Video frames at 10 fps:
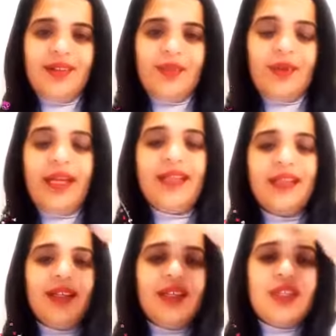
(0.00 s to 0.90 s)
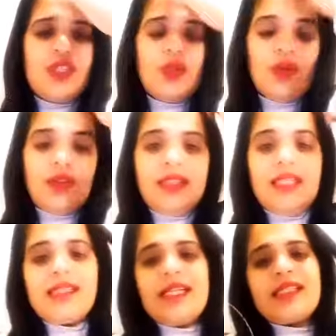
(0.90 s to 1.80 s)
Right? So
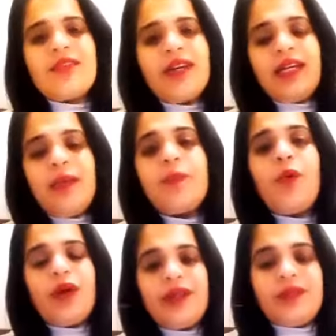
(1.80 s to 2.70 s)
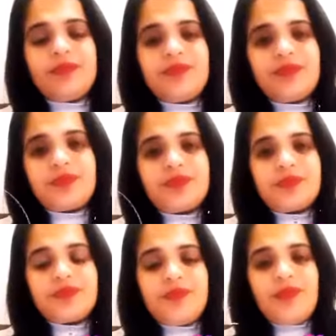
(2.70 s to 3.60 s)
these things are very important.
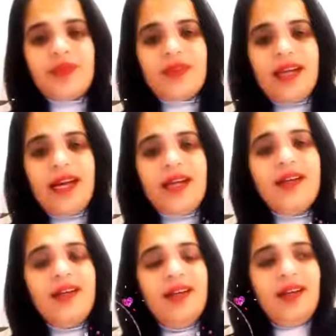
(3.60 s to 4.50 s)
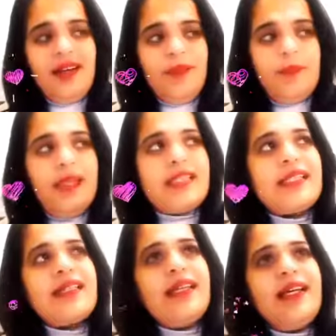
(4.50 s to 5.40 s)
And
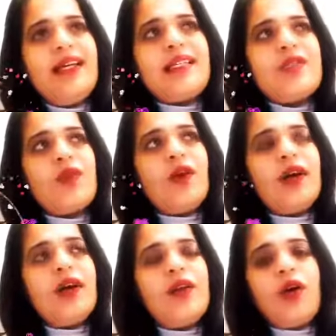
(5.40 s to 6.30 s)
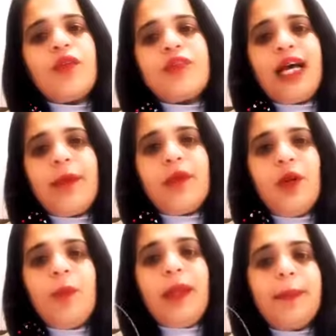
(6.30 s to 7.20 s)
basically, it's a lot of time, you
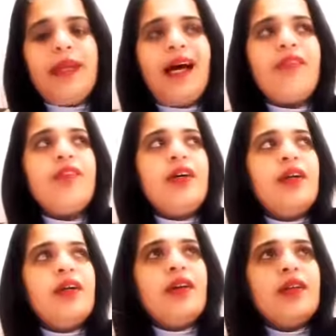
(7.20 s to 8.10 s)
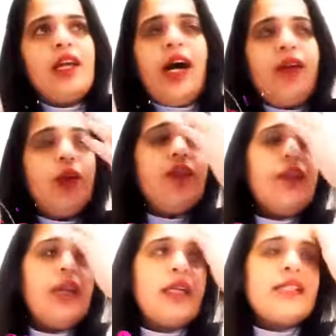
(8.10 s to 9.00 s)
know, people have. Now, I don't
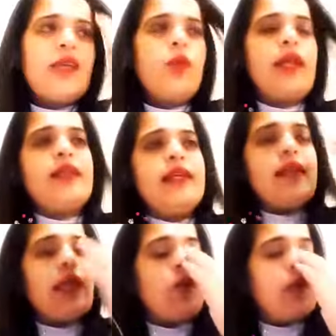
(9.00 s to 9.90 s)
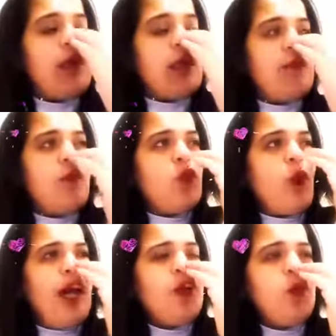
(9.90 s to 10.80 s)
even understand one thing like, uh,
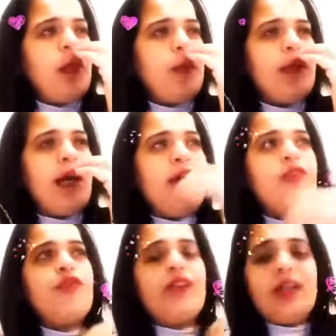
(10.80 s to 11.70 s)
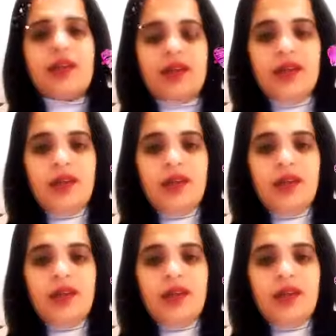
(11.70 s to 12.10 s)
why do people have fear?